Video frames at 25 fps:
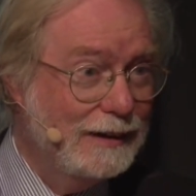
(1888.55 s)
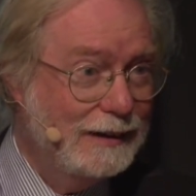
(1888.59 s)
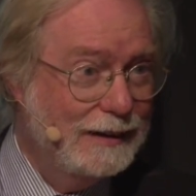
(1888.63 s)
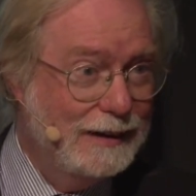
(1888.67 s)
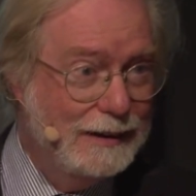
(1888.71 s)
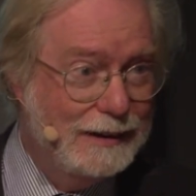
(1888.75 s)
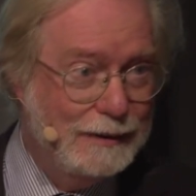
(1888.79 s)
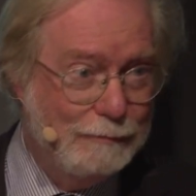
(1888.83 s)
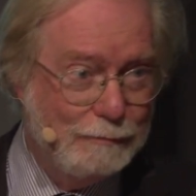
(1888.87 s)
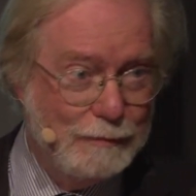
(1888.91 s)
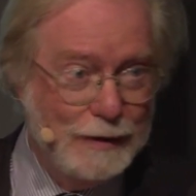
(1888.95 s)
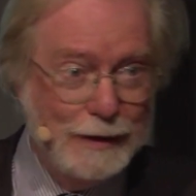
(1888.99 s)

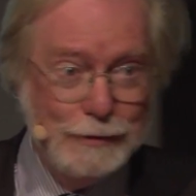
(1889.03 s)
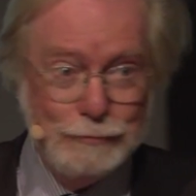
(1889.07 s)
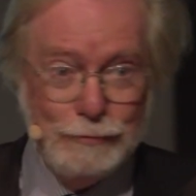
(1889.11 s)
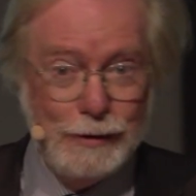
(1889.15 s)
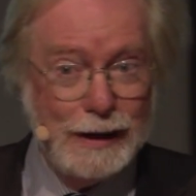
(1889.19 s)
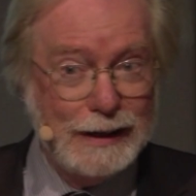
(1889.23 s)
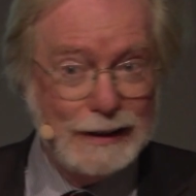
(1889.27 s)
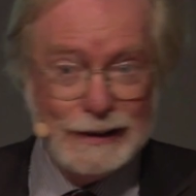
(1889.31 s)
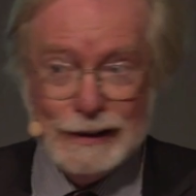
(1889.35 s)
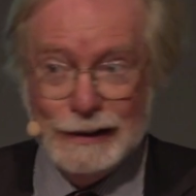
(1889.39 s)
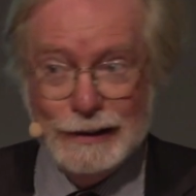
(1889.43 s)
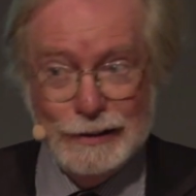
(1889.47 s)
Right? And
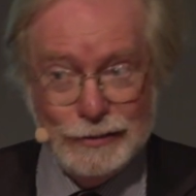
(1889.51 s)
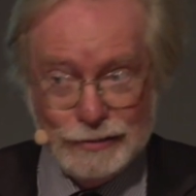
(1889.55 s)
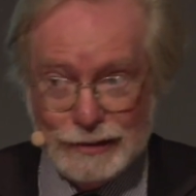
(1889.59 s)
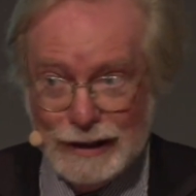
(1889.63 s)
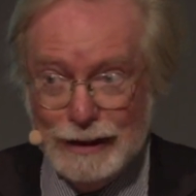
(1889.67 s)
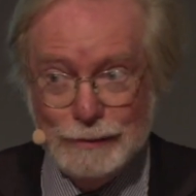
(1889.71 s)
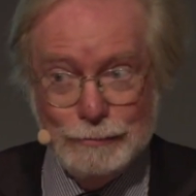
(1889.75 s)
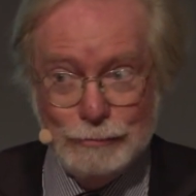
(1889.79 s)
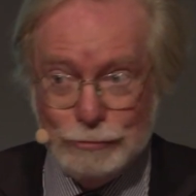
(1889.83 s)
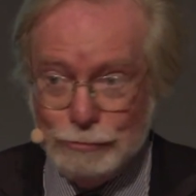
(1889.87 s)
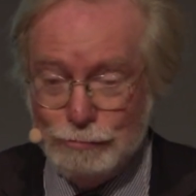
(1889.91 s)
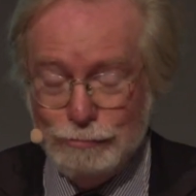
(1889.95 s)
radical
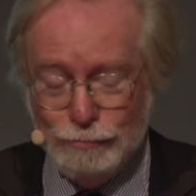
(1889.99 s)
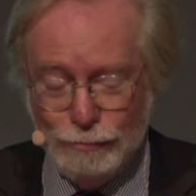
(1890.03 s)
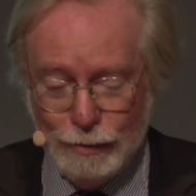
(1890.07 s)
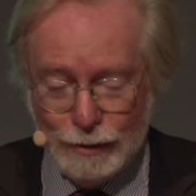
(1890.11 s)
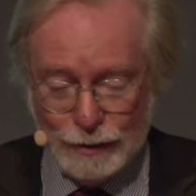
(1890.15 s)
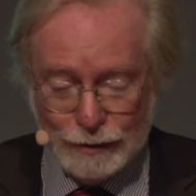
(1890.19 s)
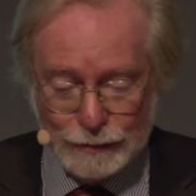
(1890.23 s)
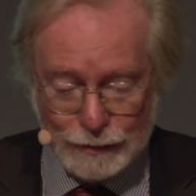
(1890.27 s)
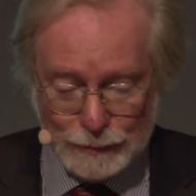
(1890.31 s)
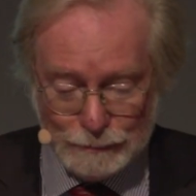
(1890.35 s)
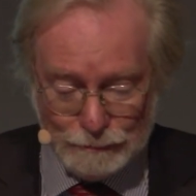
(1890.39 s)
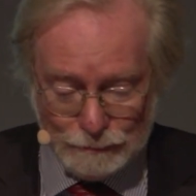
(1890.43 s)
Islam's
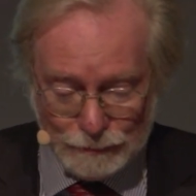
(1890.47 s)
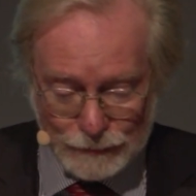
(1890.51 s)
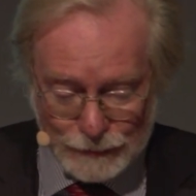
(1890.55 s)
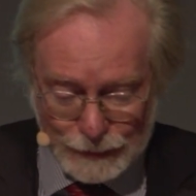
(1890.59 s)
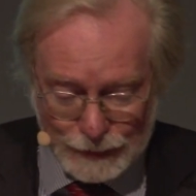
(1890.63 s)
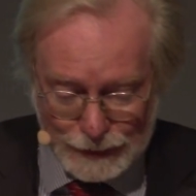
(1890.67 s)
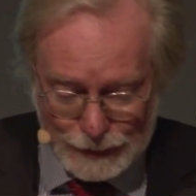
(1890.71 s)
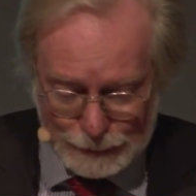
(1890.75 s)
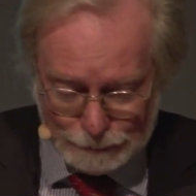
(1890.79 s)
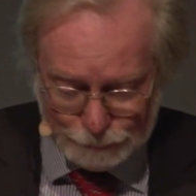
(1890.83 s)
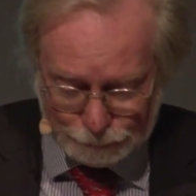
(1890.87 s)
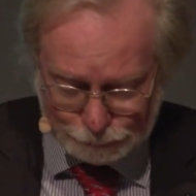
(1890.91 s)
one of them.
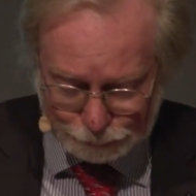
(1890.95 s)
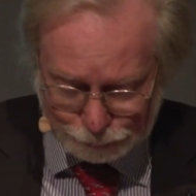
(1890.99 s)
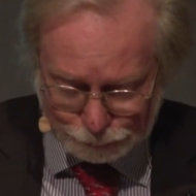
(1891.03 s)
Right?